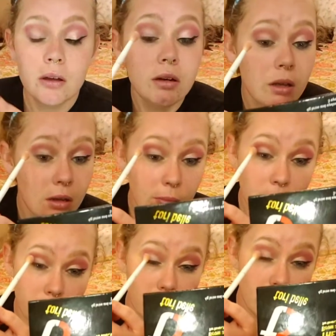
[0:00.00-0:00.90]
that
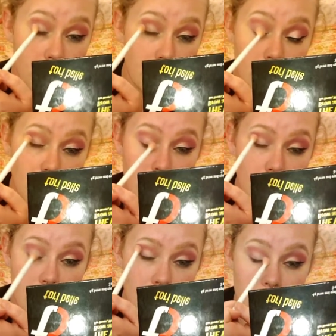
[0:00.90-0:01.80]
my
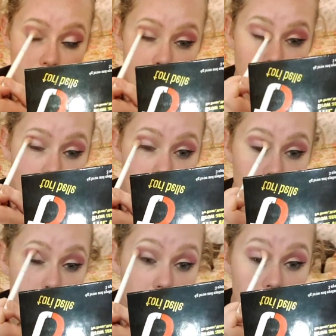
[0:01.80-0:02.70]
smoky
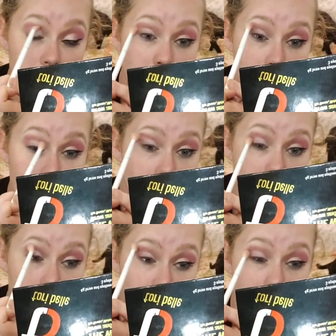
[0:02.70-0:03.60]
eyes match,
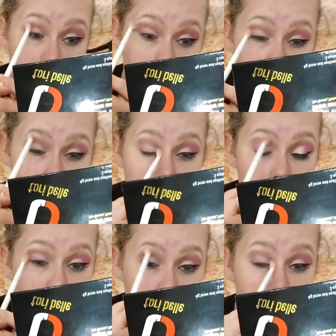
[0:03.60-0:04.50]
just to make sure that I'm
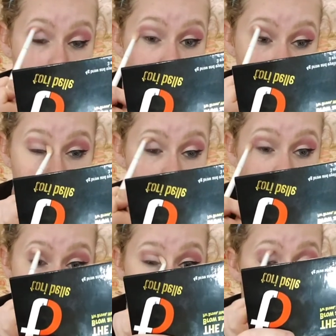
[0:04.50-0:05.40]
getting a similar
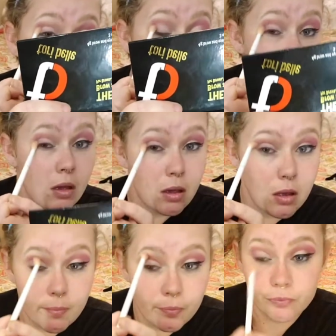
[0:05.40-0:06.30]
shape. You
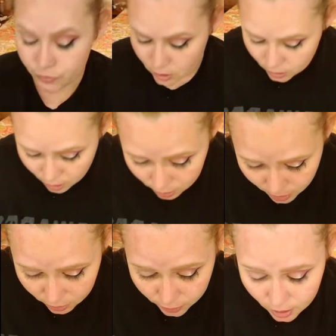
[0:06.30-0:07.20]
have to look
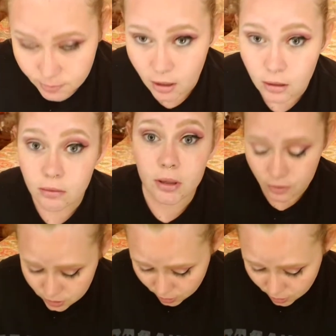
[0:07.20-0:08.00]
yourself dead on to make sure